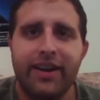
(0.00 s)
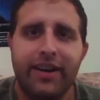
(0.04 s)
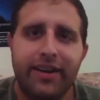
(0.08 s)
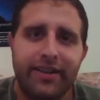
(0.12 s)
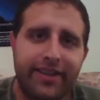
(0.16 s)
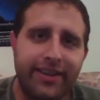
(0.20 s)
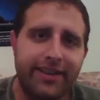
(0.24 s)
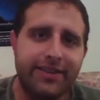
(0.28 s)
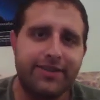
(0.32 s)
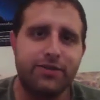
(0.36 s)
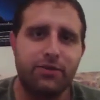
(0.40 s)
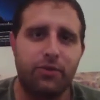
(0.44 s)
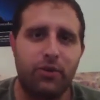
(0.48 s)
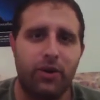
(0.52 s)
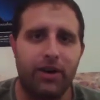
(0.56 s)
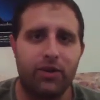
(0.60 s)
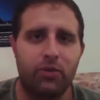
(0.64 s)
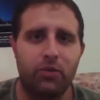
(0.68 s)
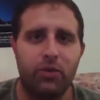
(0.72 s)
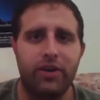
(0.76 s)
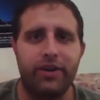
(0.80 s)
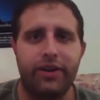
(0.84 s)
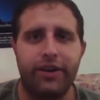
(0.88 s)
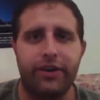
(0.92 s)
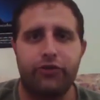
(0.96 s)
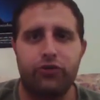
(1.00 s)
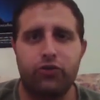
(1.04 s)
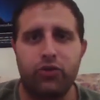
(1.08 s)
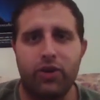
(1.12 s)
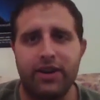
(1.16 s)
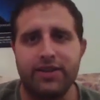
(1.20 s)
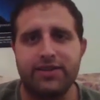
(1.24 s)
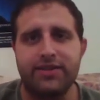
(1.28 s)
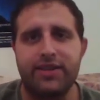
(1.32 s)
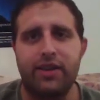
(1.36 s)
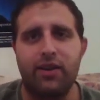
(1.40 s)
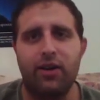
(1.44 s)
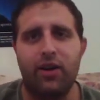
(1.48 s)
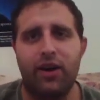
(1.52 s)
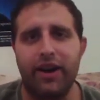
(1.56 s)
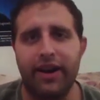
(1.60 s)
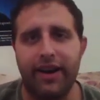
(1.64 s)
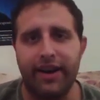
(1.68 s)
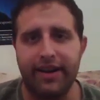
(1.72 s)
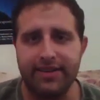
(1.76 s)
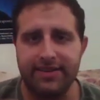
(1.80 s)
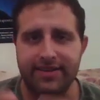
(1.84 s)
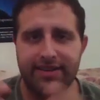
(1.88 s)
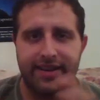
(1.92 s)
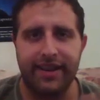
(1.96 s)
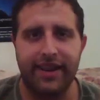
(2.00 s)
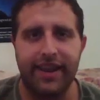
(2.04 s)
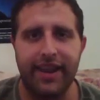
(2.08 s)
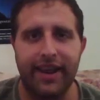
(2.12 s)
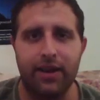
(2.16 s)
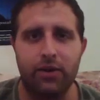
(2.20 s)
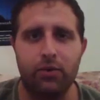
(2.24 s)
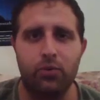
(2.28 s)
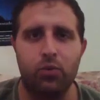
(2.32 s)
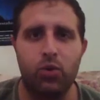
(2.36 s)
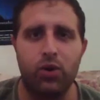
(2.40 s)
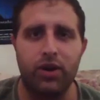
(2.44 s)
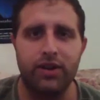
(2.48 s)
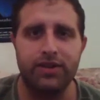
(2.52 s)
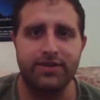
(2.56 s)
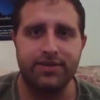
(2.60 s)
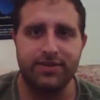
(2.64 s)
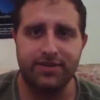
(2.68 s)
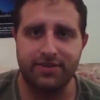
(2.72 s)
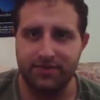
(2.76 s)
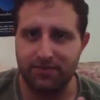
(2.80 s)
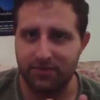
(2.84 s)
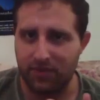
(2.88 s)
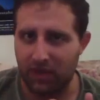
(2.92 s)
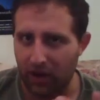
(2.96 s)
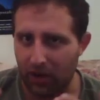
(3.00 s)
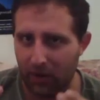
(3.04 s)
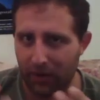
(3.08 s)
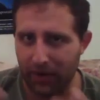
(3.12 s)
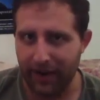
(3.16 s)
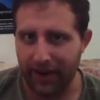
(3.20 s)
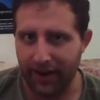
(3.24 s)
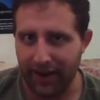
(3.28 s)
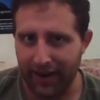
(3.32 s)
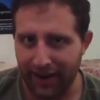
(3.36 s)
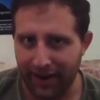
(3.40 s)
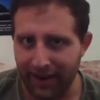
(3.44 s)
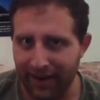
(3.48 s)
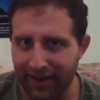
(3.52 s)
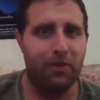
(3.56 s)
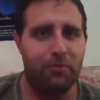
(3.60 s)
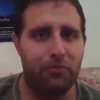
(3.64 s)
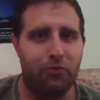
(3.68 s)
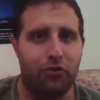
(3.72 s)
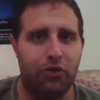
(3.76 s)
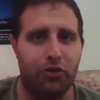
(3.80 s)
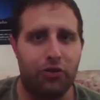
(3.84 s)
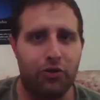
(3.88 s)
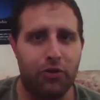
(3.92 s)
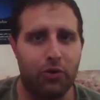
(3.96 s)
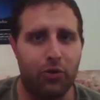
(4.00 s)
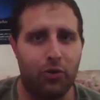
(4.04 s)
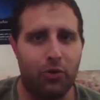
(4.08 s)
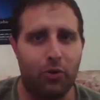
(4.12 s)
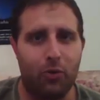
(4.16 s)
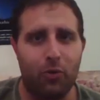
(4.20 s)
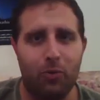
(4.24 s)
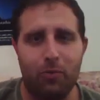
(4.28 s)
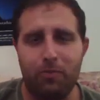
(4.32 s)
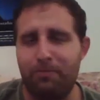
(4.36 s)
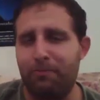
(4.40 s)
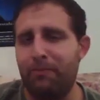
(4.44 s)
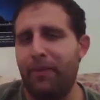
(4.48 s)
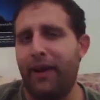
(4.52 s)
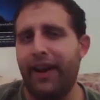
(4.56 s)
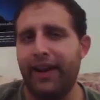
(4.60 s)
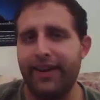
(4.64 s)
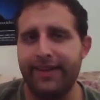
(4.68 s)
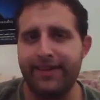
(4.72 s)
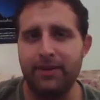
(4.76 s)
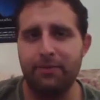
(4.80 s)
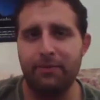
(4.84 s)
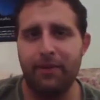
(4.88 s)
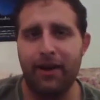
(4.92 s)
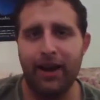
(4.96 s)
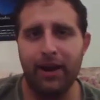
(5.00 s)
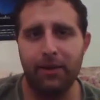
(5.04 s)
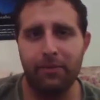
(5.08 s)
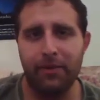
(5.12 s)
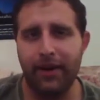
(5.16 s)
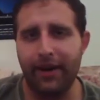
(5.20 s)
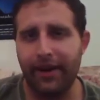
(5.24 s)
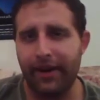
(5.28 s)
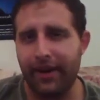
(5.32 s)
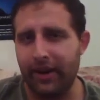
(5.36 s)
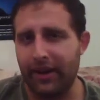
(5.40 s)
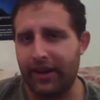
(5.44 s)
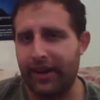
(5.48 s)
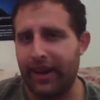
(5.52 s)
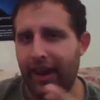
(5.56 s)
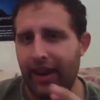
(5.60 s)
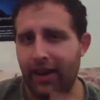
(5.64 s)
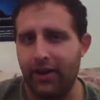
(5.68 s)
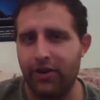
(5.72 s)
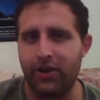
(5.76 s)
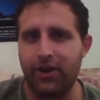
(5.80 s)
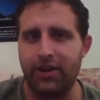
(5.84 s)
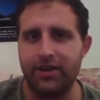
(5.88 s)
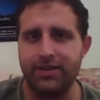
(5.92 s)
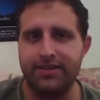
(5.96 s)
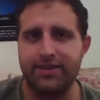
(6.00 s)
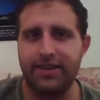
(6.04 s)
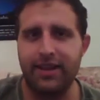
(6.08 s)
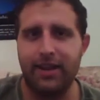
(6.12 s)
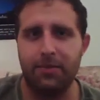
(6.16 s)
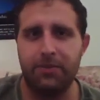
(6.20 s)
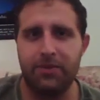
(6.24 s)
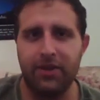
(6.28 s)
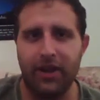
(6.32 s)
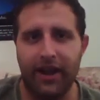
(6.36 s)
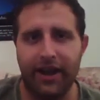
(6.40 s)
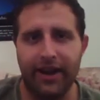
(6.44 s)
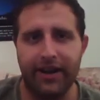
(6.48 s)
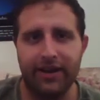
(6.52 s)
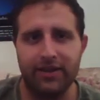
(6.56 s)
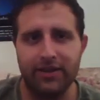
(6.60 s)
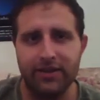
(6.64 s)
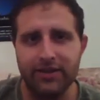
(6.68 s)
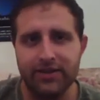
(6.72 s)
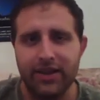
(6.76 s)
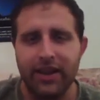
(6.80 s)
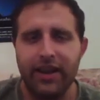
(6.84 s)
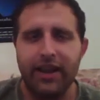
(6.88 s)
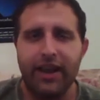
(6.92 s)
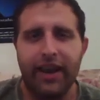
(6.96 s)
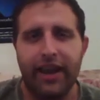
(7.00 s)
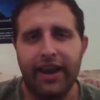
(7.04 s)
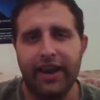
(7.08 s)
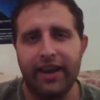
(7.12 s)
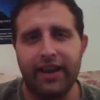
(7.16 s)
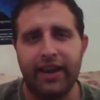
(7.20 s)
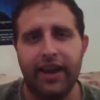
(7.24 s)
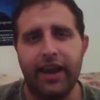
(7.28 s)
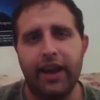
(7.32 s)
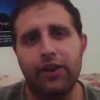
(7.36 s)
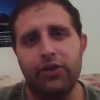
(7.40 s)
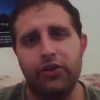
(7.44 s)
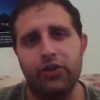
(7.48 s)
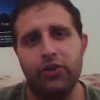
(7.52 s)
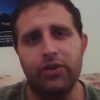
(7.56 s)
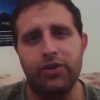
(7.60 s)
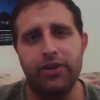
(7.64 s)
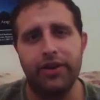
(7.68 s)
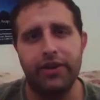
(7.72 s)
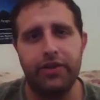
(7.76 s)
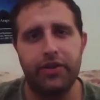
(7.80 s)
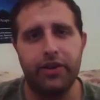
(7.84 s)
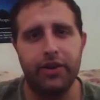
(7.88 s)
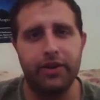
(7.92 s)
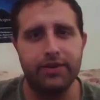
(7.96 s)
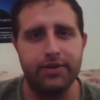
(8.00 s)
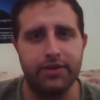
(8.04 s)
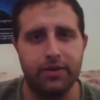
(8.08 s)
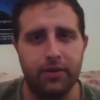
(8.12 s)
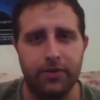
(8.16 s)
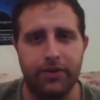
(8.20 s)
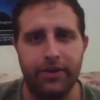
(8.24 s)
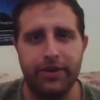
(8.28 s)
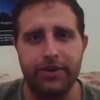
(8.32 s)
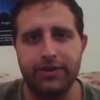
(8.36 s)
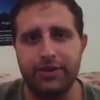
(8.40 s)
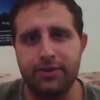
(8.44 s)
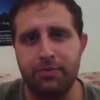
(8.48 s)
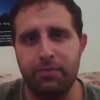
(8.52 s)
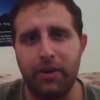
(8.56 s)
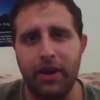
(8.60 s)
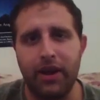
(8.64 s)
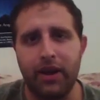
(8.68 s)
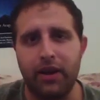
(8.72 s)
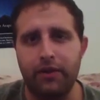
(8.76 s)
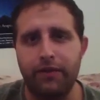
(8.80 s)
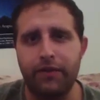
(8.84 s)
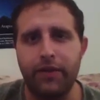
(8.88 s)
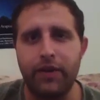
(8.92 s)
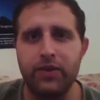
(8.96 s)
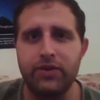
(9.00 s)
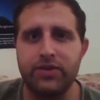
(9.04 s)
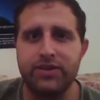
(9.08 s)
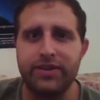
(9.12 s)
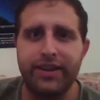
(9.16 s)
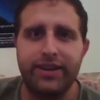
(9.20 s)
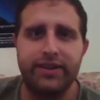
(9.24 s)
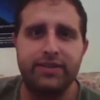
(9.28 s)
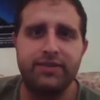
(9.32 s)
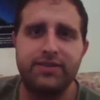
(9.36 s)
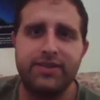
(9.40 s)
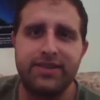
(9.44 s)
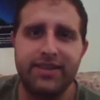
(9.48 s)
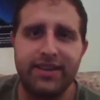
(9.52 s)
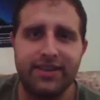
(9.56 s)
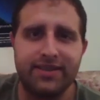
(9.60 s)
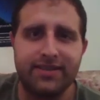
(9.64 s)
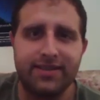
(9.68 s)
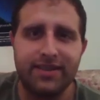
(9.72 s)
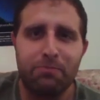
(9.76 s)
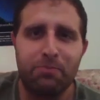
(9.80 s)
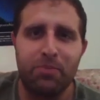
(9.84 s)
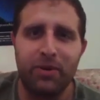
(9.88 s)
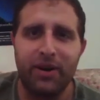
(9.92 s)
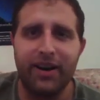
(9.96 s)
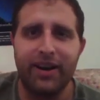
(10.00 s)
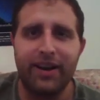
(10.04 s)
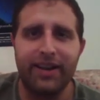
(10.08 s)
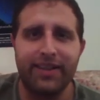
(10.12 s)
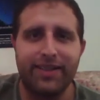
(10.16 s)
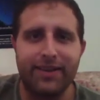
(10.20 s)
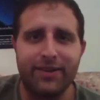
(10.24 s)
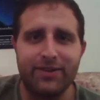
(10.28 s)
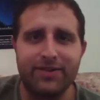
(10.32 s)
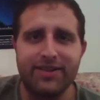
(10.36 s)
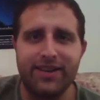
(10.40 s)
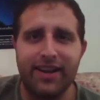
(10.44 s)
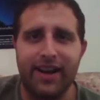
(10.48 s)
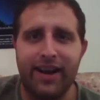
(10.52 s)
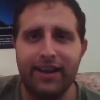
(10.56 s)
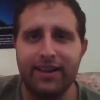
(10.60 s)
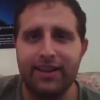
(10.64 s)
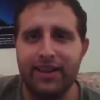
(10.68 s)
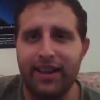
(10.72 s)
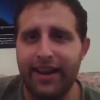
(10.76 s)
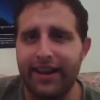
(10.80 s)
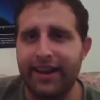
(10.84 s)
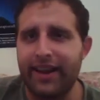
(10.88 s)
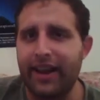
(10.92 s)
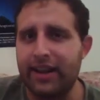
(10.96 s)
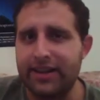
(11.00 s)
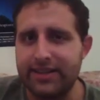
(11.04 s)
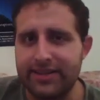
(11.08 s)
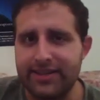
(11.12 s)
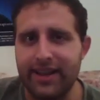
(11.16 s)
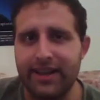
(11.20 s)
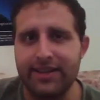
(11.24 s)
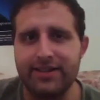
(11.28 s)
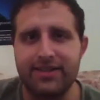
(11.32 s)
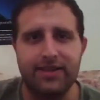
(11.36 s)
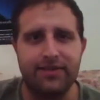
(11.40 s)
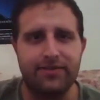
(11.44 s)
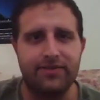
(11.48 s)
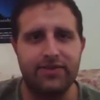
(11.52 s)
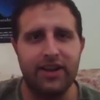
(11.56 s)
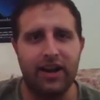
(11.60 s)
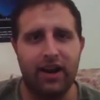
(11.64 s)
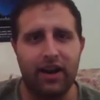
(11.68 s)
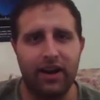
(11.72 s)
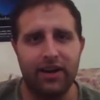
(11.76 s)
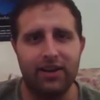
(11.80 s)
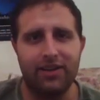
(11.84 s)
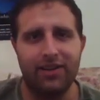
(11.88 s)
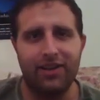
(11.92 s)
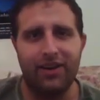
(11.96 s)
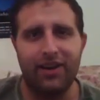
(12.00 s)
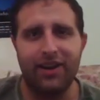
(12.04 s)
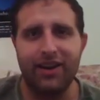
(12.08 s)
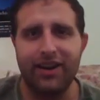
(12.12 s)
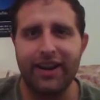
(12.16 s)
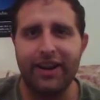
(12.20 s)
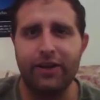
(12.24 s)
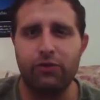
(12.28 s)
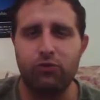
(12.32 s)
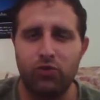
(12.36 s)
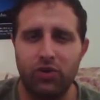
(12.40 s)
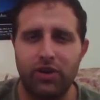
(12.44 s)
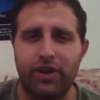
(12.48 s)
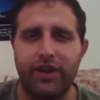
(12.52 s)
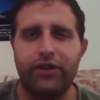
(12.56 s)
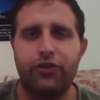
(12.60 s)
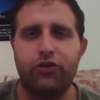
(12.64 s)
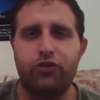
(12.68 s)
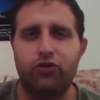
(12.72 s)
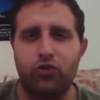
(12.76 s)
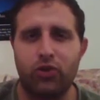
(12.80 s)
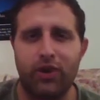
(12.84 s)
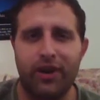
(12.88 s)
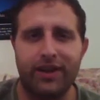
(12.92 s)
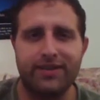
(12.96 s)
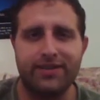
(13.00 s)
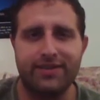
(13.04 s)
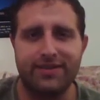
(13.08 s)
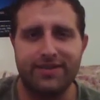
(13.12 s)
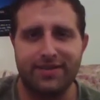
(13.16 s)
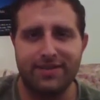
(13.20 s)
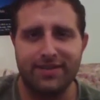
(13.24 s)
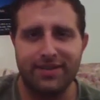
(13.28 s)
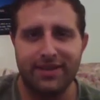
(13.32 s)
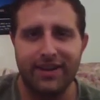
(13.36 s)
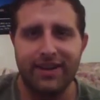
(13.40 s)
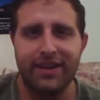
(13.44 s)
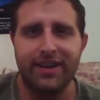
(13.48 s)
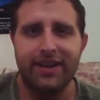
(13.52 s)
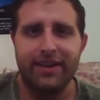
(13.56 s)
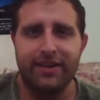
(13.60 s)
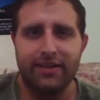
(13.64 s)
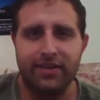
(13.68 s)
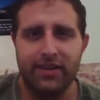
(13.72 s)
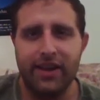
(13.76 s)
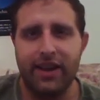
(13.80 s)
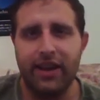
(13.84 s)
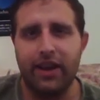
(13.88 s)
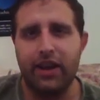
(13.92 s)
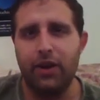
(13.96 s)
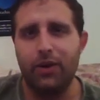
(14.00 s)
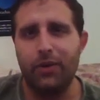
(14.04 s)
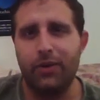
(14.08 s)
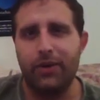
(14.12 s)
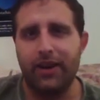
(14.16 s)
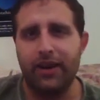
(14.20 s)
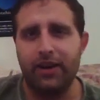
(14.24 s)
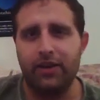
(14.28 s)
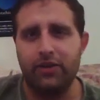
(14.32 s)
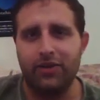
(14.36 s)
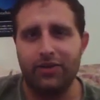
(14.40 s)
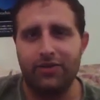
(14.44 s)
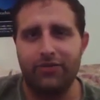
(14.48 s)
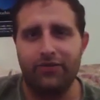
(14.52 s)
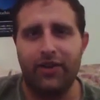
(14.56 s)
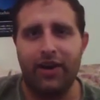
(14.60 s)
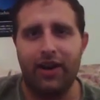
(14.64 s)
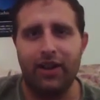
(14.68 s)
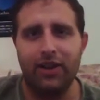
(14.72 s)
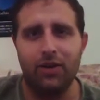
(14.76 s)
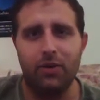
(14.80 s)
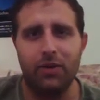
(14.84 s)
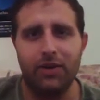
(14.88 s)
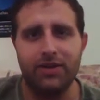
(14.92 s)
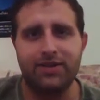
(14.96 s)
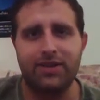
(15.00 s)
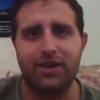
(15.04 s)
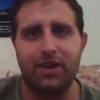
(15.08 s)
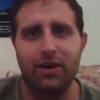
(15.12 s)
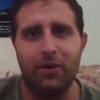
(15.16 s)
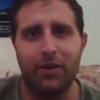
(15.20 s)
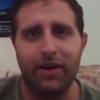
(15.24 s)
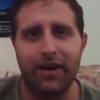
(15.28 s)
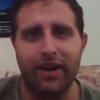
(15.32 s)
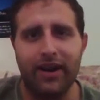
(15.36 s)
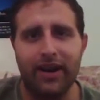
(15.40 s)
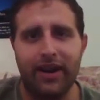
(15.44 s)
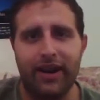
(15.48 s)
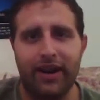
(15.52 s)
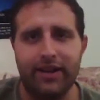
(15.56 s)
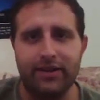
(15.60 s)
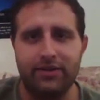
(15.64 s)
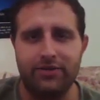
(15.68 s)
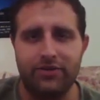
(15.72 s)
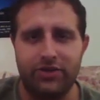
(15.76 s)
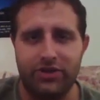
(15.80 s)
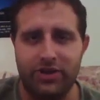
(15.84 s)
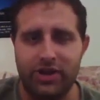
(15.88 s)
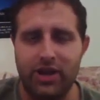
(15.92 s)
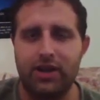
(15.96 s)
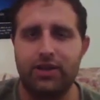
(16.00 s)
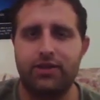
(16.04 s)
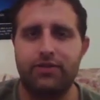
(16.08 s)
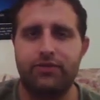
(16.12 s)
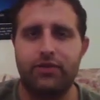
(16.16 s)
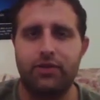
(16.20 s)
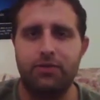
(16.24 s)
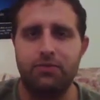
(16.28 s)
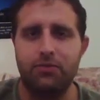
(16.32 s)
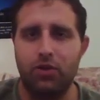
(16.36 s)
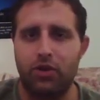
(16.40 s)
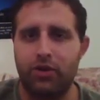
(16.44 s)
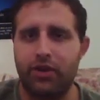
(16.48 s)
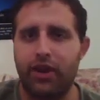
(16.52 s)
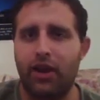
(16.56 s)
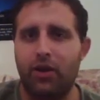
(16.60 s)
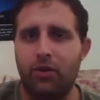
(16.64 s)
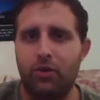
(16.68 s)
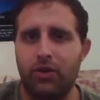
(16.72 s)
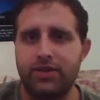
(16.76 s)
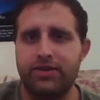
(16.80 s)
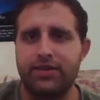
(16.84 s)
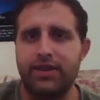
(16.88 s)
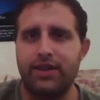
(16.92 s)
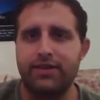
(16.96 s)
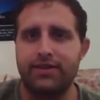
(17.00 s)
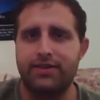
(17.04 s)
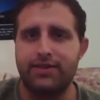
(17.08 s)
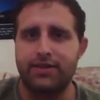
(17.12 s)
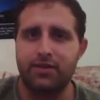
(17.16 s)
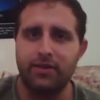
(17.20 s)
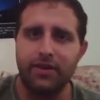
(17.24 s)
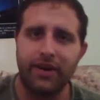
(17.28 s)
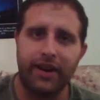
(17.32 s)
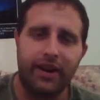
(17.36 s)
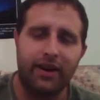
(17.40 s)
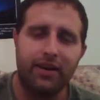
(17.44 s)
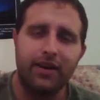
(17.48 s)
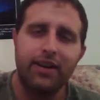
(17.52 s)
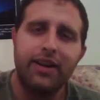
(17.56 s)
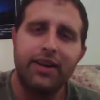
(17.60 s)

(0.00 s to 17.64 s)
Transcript: This one really trusts the audience to get what's going on through pantomiming, occasional subtitles, and occasionally they'll speak a few sentences. But there's not like excessive dialogue. It really trusts that you can just follow what's going on just from looking what's on screen.